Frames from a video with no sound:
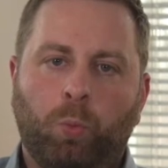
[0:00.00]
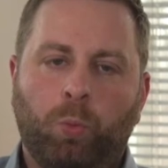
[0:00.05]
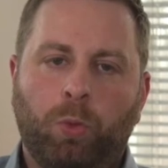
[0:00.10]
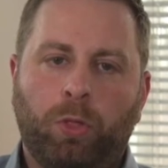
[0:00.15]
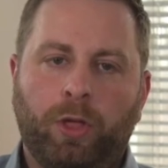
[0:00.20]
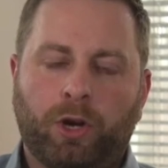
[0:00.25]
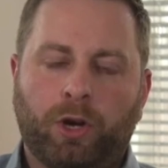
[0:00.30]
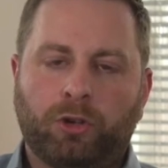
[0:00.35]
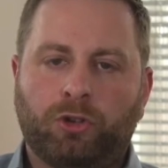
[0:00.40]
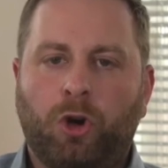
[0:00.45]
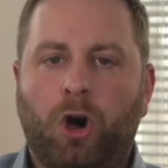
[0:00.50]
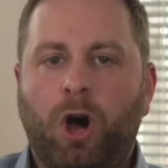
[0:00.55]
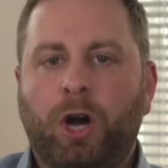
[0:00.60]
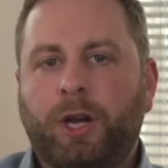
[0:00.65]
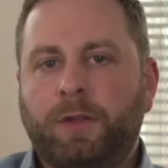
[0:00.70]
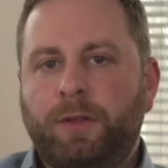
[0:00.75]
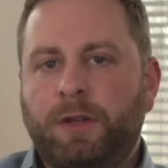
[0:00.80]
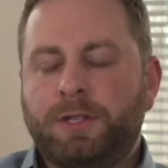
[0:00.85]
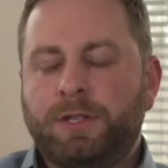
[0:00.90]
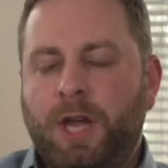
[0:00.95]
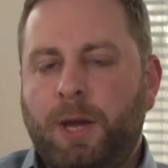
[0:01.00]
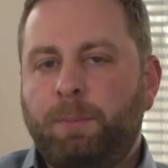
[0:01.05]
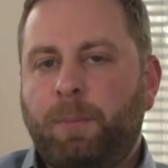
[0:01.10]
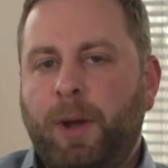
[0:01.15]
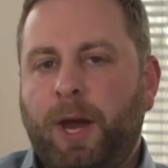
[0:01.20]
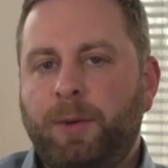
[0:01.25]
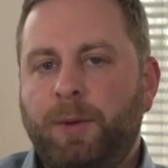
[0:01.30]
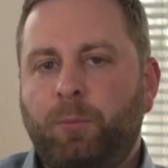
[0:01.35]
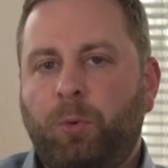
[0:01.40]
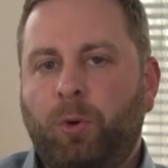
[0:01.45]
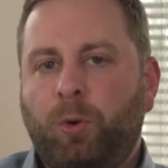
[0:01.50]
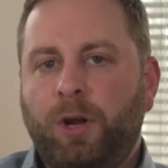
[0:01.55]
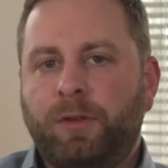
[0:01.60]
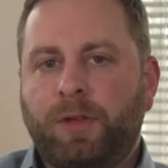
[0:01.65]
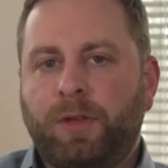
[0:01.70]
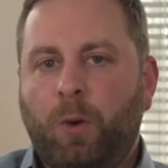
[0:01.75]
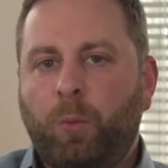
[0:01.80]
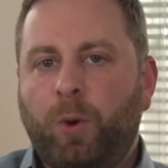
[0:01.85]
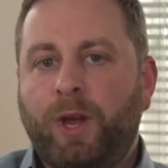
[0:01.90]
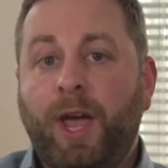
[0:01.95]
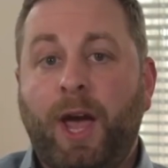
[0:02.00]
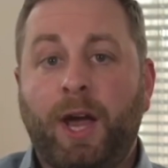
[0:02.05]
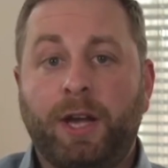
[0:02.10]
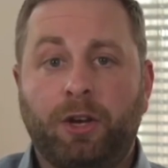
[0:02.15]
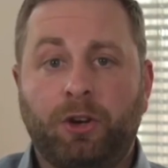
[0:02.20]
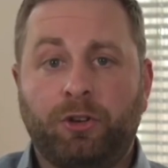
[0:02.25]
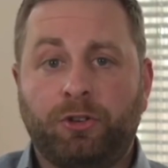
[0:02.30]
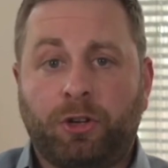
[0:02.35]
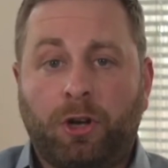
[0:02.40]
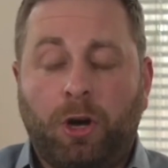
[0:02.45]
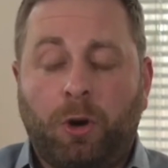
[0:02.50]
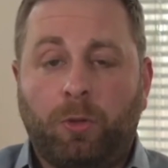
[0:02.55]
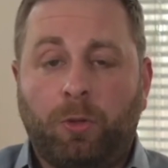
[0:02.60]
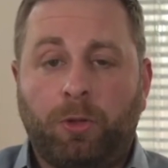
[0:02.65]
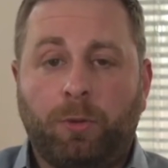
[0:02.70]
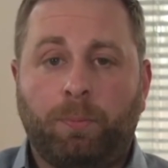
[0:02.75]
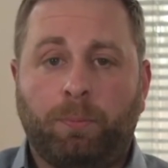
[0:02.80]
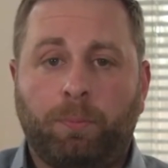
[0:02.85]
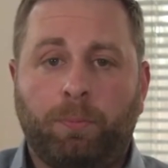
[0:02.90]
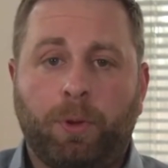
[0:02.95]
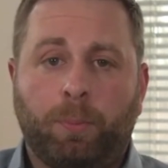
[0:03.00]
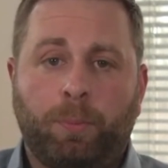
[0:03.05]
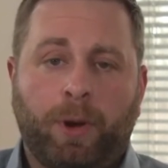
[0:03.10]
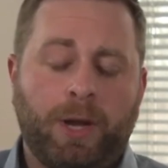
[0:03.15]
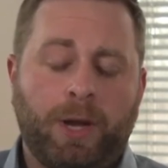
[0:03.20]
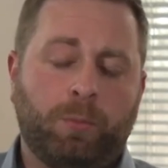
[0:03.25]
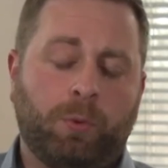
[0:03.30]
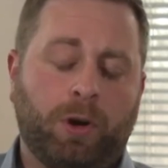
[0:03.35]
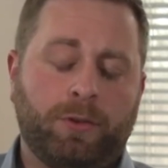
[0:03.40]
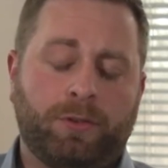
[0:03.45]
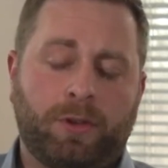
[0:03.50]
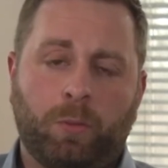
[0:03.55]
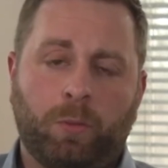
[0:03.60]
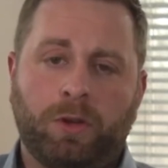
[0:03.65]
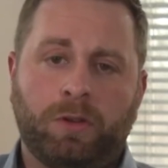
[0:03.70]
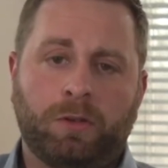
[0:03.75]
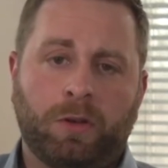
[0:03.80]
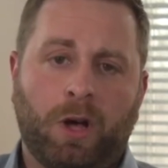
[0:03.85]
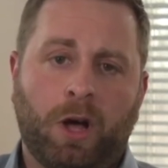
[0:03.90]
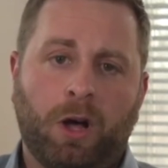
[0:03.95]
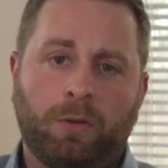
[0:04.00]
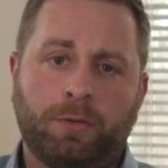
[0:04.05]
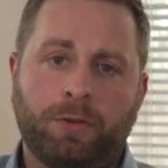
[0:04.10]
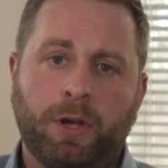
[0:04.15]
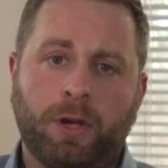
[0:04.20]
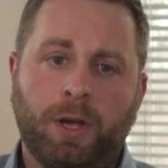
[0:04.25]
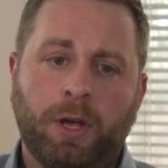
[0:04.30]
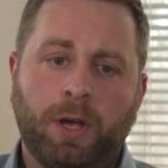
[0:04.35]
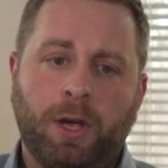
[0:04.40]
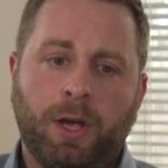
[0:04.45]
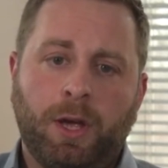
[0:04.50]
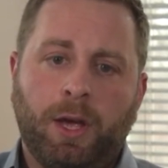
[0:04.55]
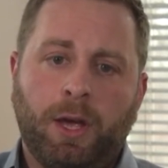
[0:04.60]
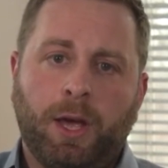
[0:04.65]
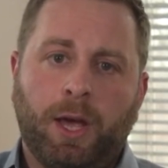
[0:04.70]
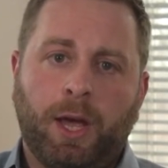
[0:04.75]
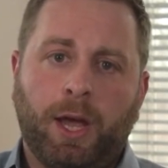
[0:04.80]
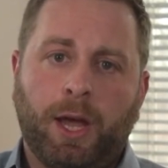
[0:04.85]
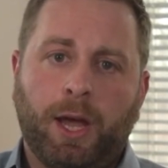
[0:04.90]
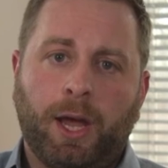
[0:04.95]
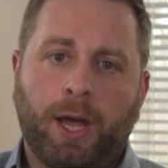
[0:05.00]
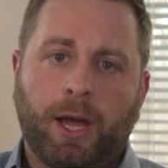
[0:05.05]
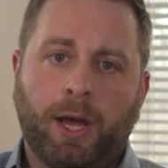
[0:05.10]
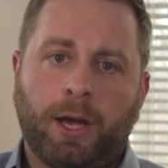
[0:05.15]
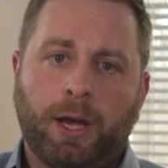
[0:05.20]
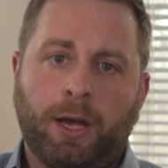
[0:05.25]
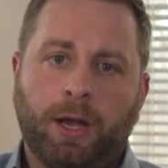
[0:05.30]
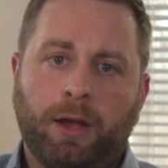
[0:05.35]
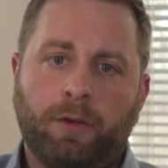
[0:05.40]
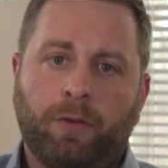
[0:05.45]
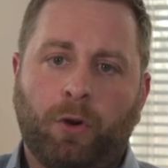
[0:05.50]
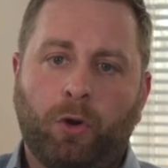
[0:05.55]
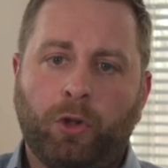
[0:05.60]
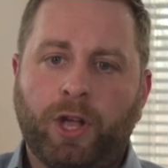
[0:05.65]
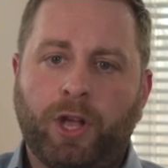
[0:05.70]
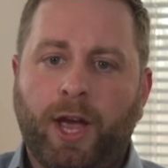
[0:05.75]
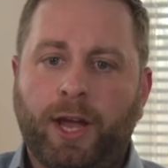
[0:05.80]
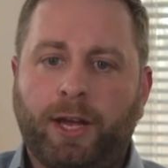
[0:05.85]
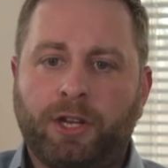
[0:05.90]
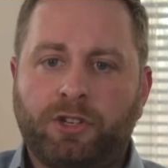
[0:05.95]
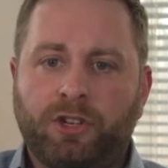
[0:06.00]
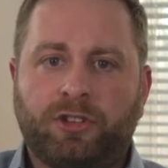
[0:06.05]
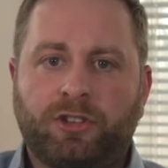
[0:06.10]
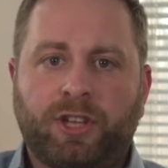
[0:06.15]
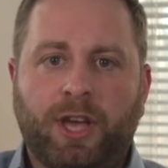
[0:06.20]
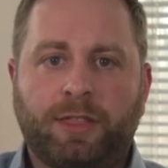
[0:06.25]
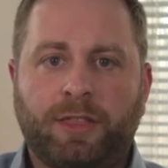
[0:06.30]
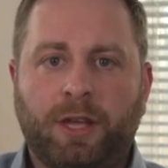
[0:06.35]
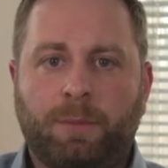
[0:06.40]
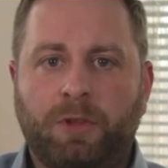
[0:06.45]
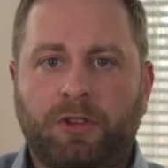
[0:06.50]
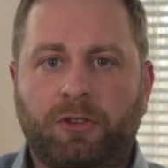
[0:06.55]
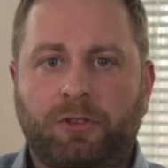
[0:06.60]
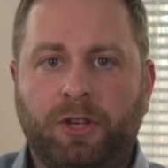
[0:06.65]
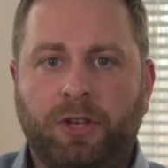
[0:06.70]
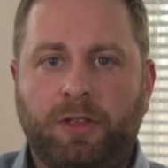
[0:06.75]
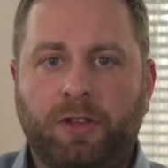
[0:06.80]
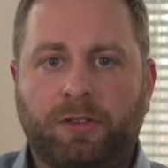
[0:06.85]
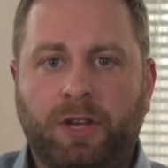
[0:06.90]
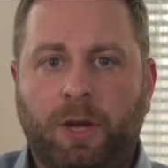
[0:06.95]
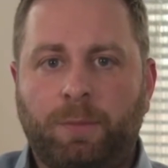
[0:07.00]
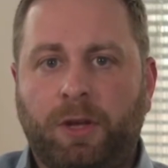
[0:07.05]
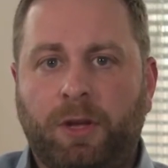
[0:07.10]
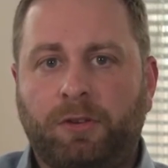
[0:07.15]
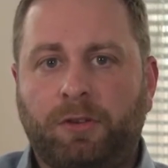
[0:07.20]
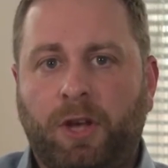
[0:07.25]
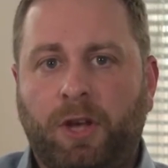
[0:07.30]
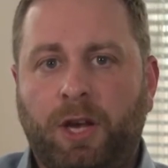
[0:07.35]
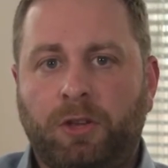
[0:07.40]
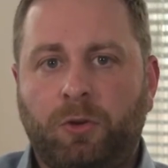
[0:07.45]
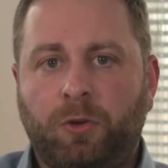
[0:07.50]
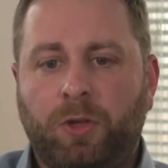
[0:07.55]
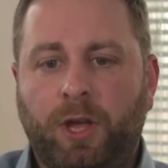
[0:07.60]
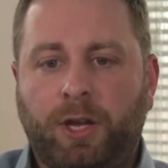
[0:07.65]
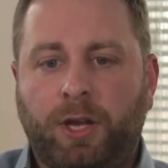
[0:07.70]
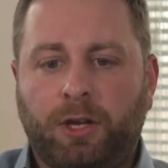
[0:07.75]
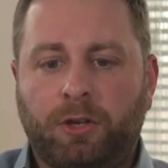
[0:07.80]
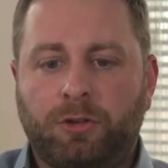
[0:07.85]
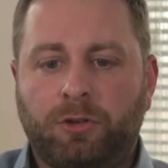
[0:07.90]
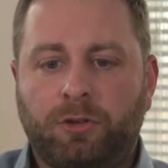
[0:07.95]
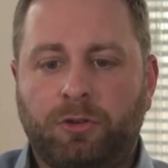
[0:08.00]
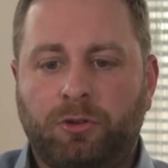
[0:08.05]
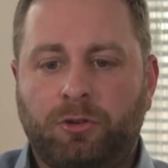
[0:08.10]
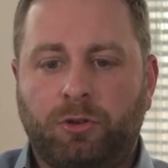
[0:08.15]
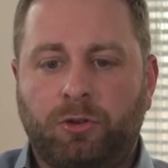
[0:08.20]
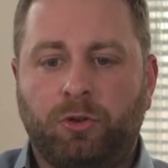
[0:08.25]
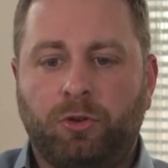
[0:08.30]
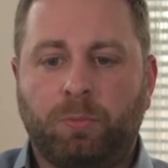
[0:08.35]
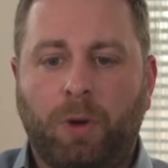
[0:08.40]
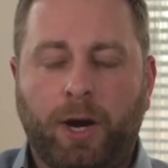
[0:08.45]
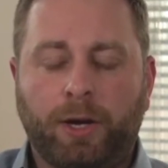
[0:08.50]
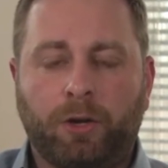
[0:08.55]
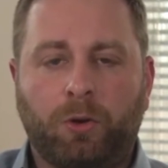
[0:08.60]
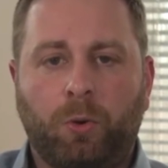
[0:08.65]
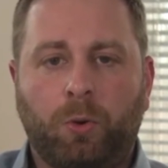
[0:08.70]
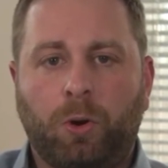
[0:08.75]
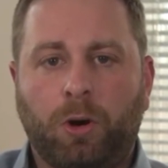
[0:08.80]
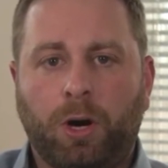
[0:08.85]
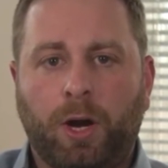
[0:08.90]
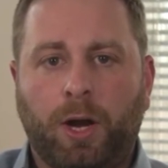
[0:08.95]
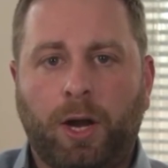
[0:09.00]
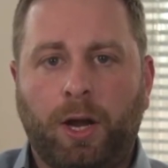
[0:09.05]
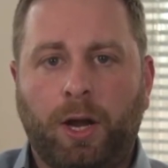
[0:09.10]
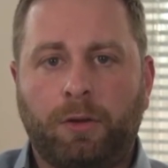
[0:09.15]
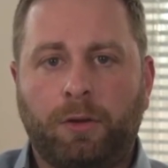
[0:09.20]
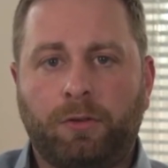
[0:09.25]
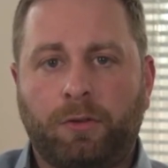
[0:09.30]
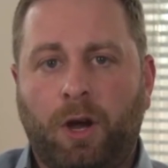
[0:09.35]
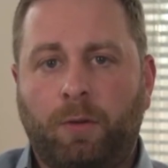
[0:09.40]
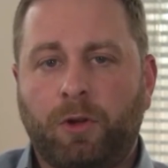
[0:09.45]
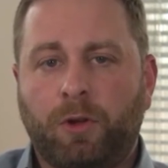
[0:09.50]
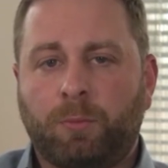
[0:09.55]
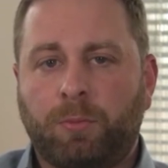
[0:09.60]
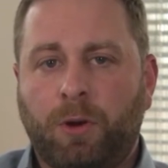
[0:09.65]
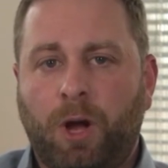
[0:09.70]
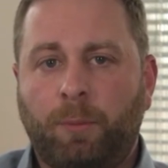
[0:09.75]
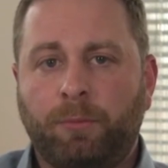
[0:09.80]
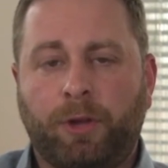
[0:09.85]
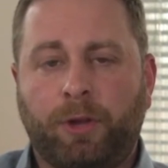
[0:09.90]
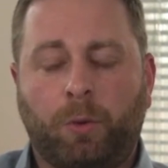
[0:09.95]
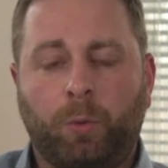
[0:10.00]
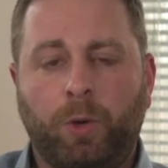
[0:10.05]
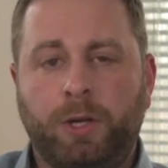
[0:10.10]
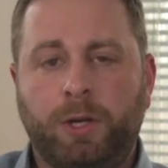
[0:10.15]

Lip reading: they're talking the same pain points that we had years ago, the pain points that we solved. And if only I could just get them to see the same things I do, they can choose Mindcore and solve their problems like we